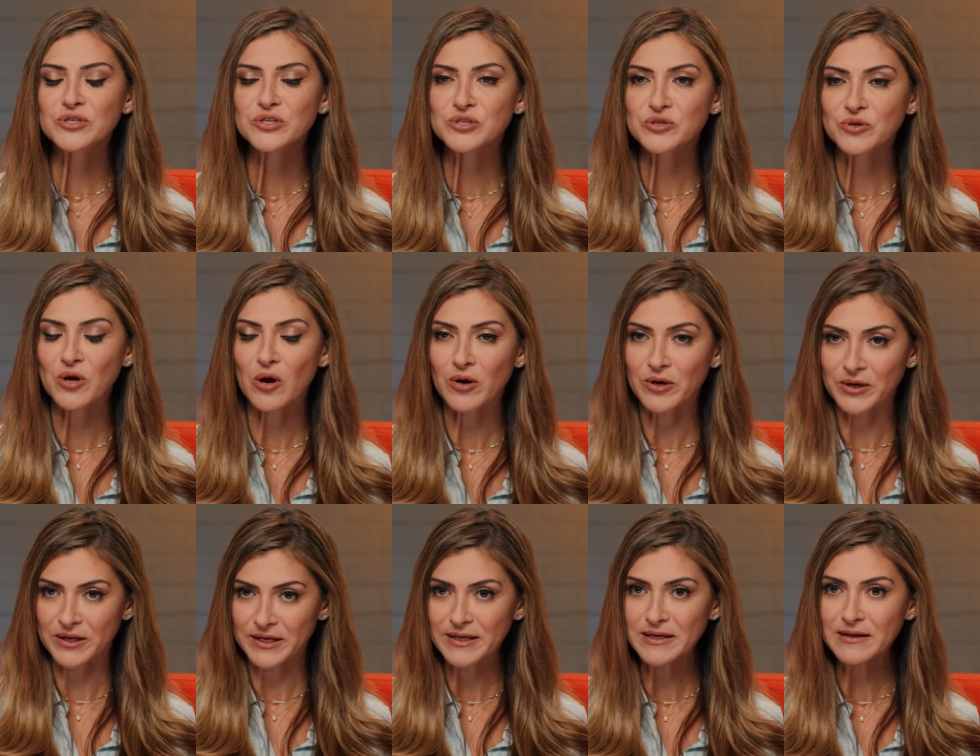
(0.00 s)

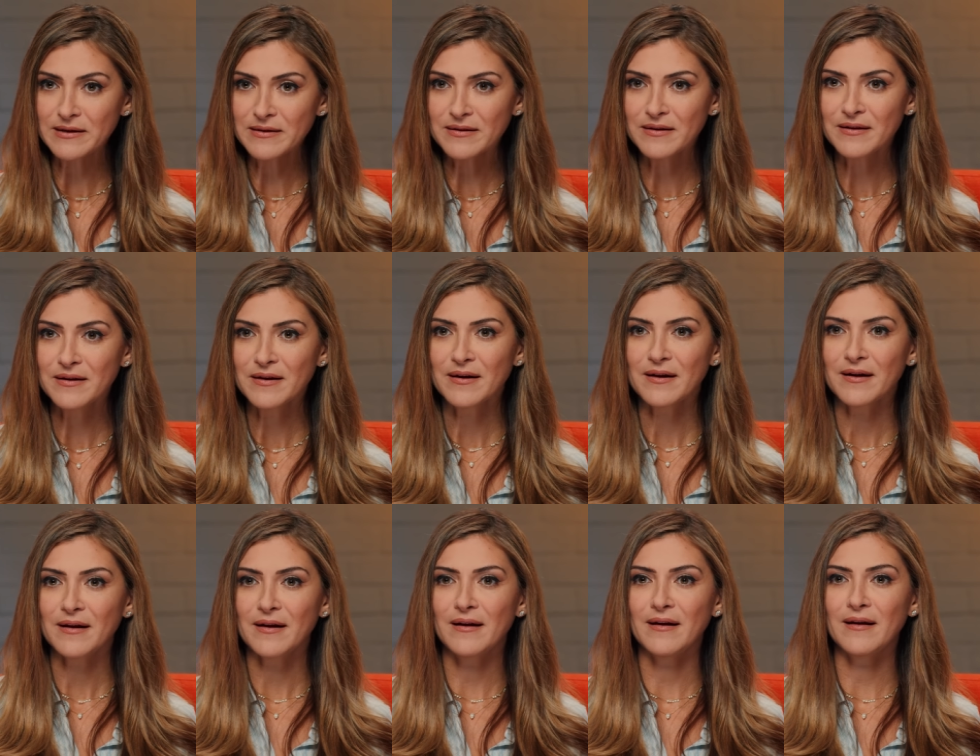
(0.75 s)
started
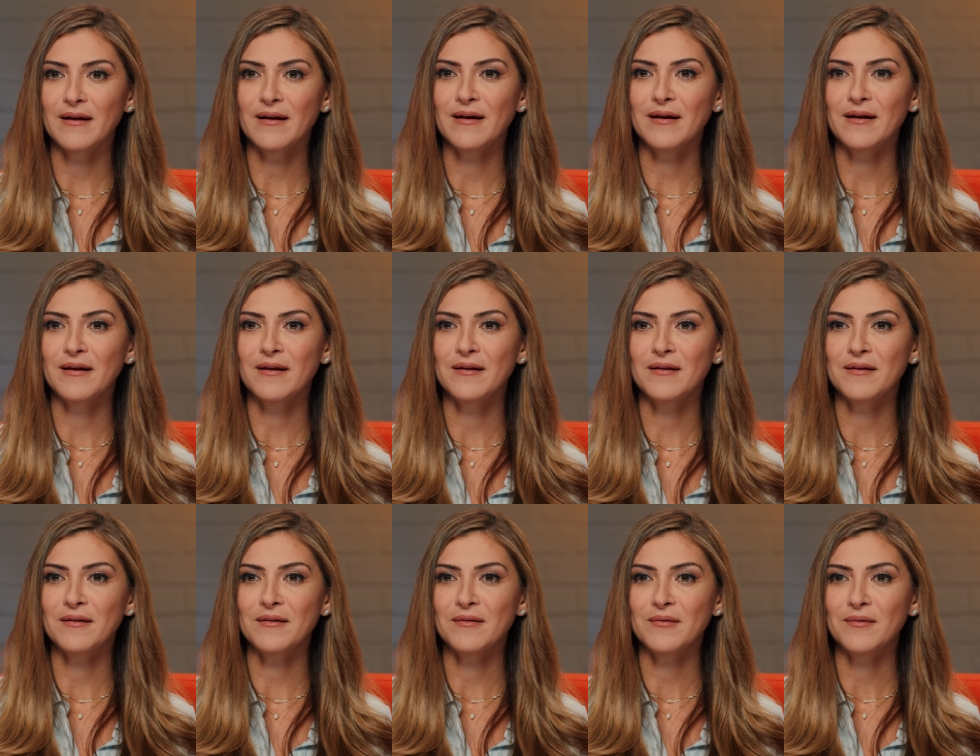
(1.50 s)

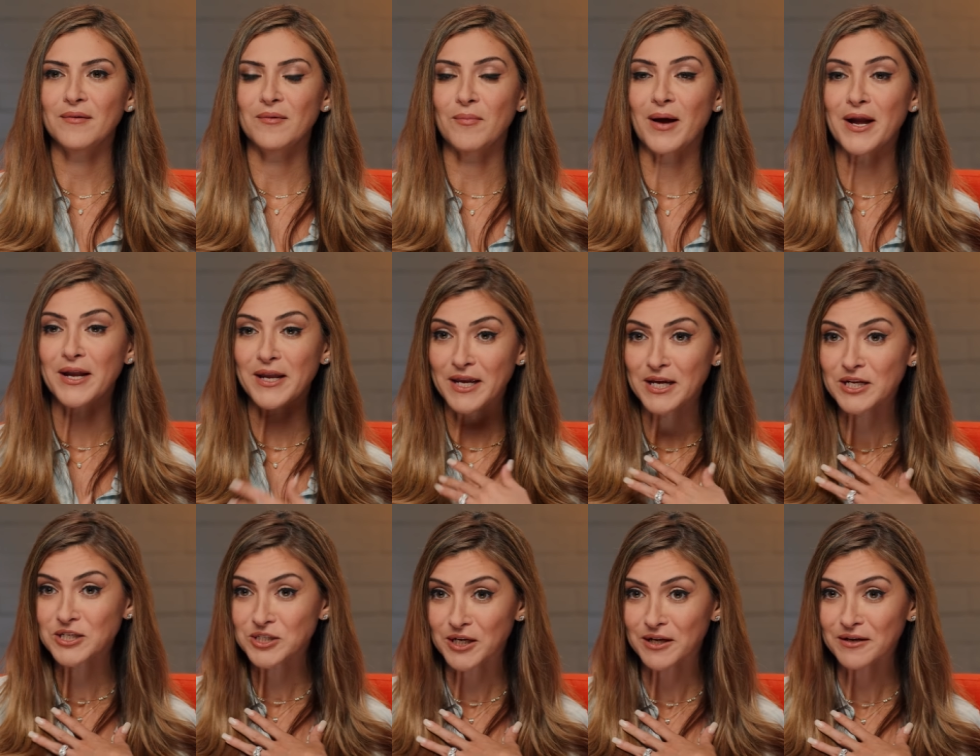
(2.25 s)
in my
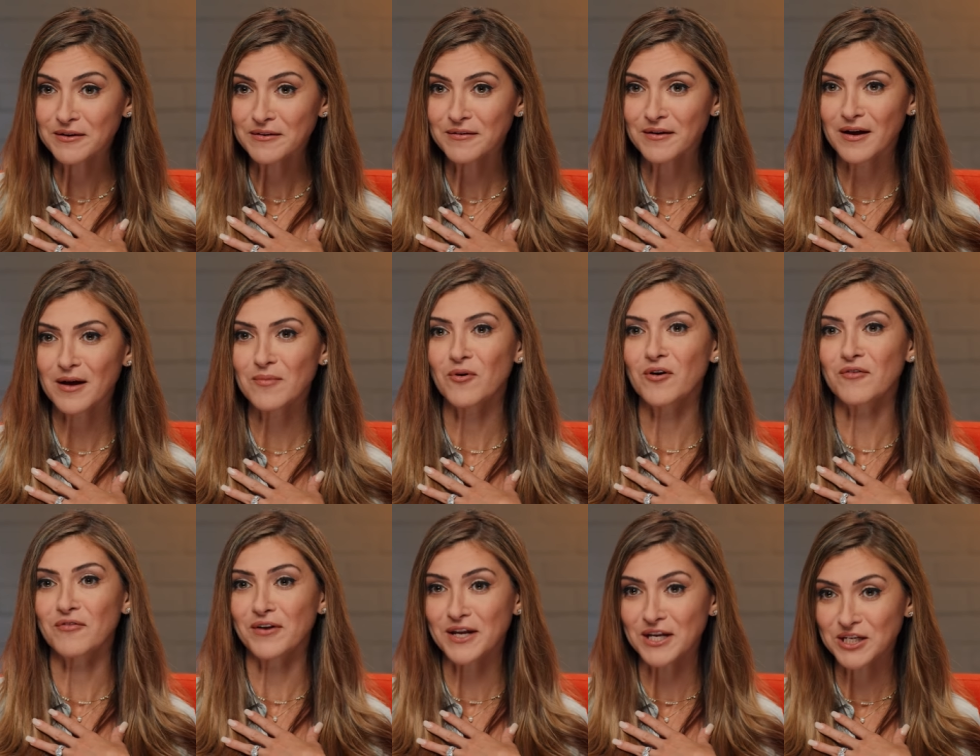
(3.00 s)
kitchen. I'm
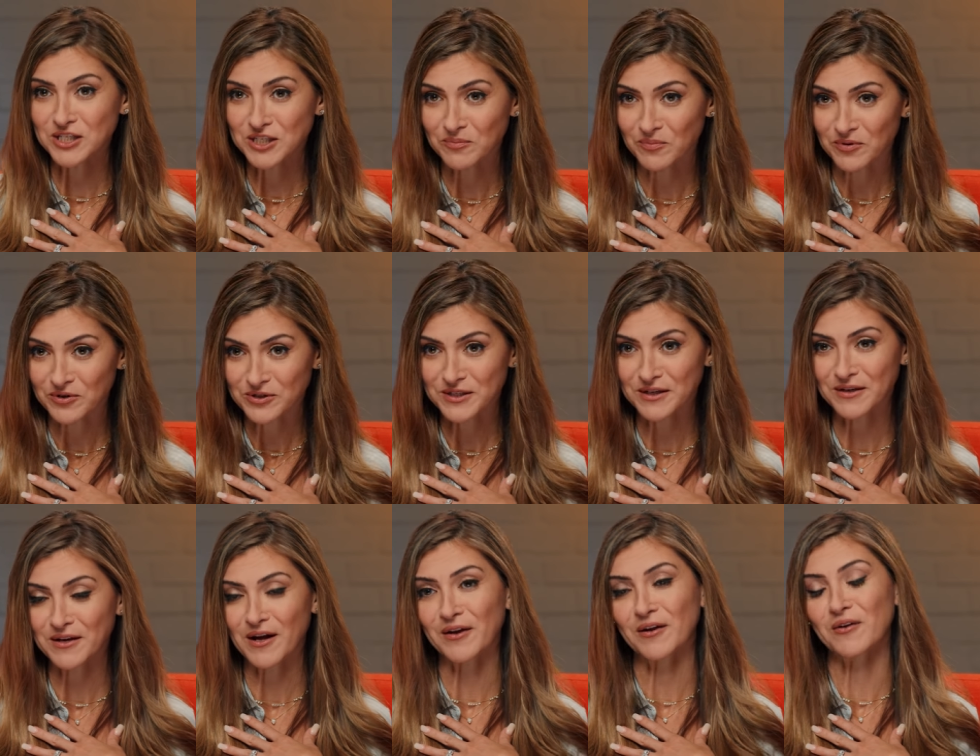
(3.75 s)
more of a kitchen
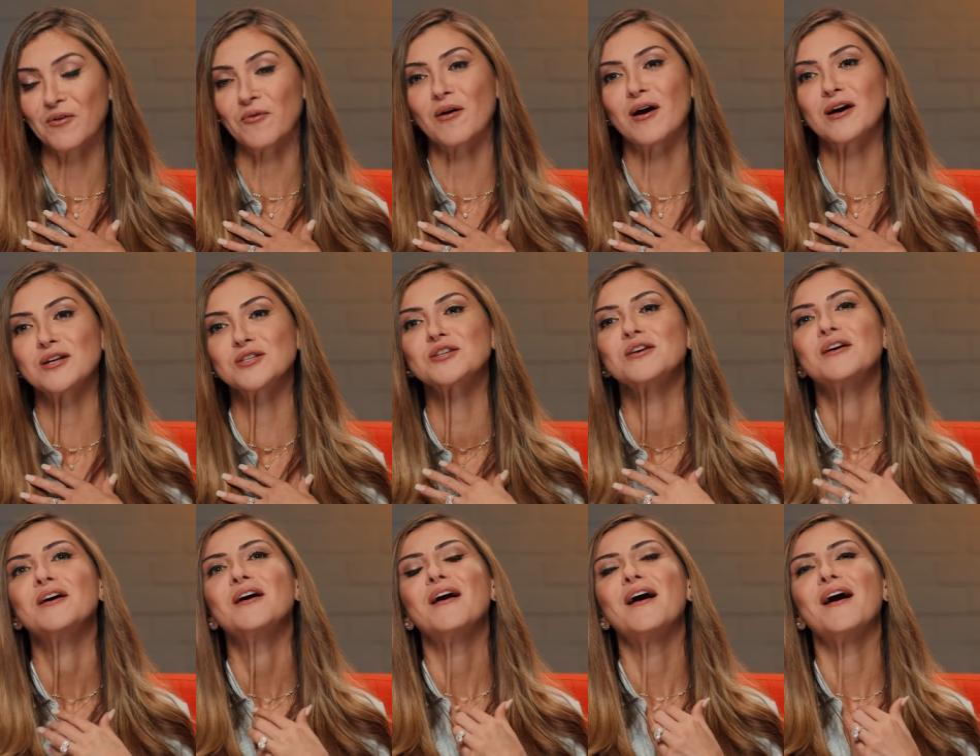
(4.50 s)
person, not a garage.
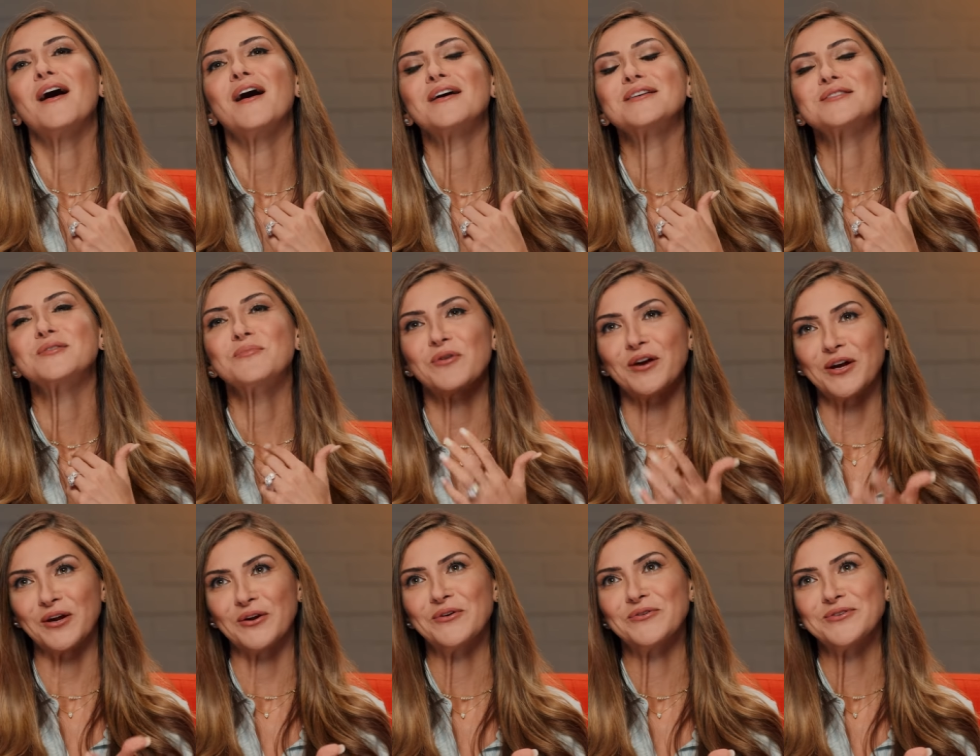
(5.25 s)
So
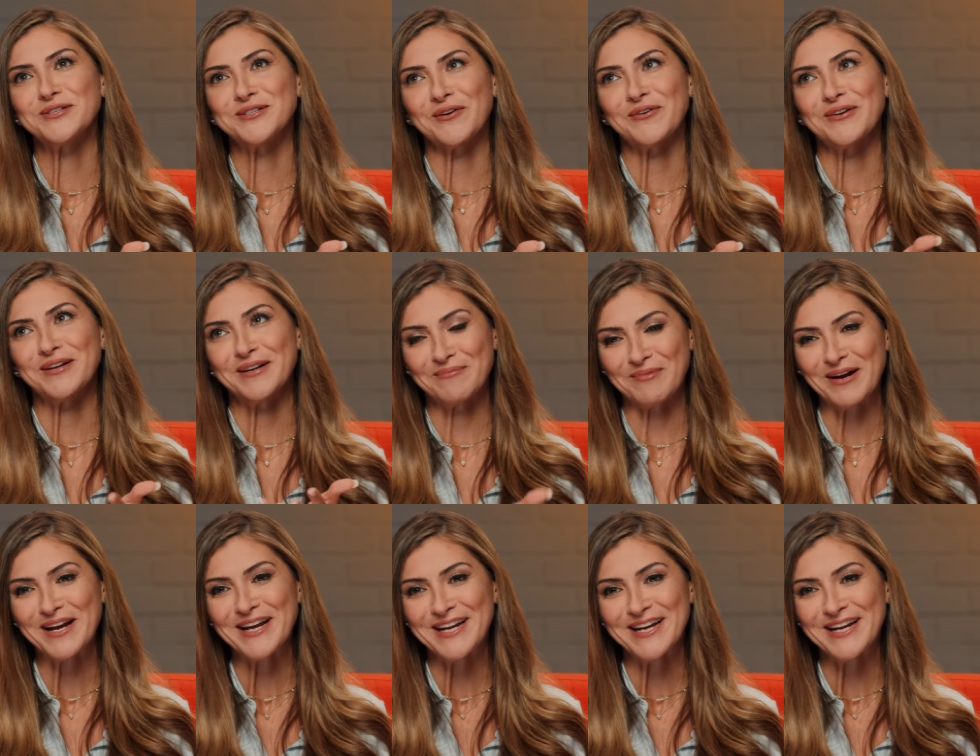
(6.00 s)
PragerU started in my